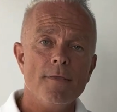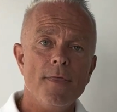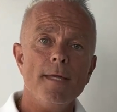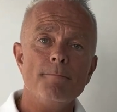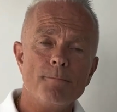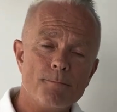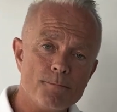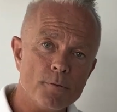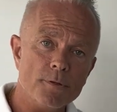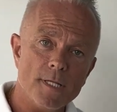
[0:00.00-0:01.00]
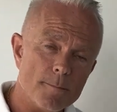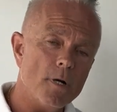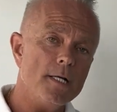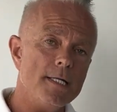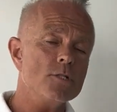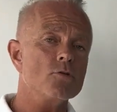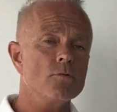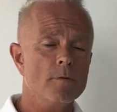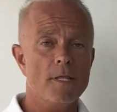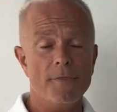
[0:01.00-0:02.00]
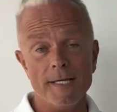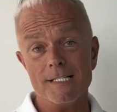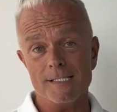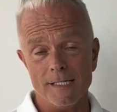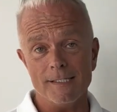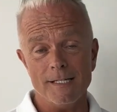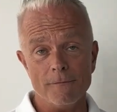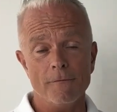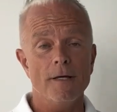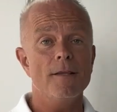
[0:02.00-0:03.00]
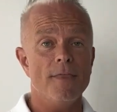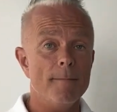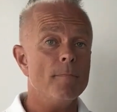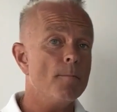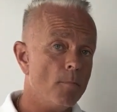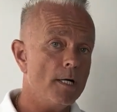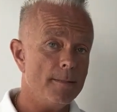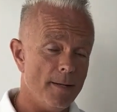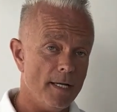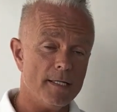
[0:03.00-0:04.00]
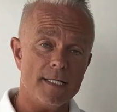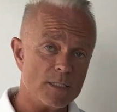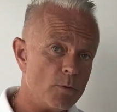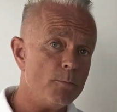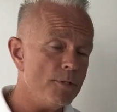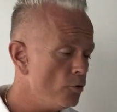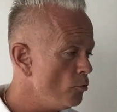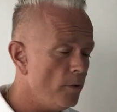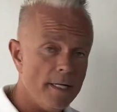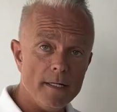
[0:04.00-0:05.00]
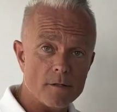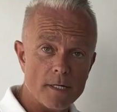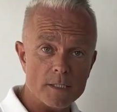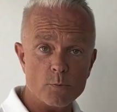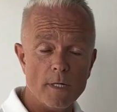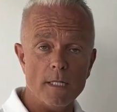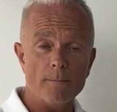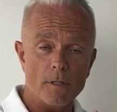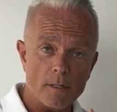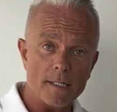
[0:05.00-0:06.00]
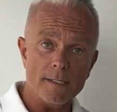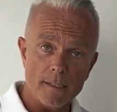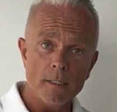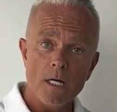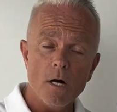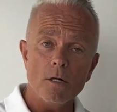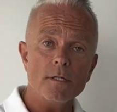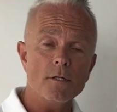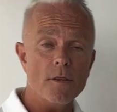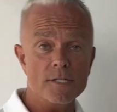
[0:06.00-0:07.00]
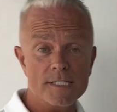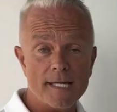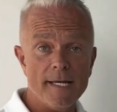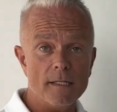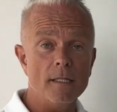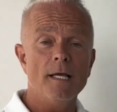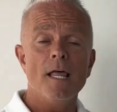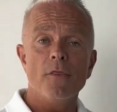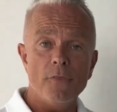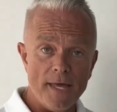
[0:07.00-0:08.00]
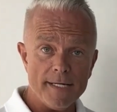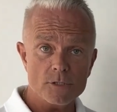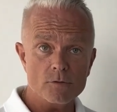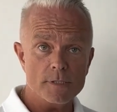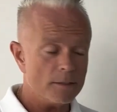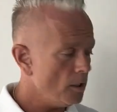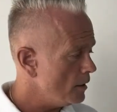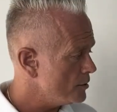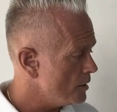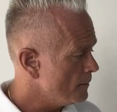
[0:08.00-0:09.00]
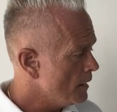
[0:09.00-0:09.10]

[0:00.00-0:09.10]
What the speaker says: they put their money into things that give them money back. And that's what we do here as well, but on another scale, thanks to technology.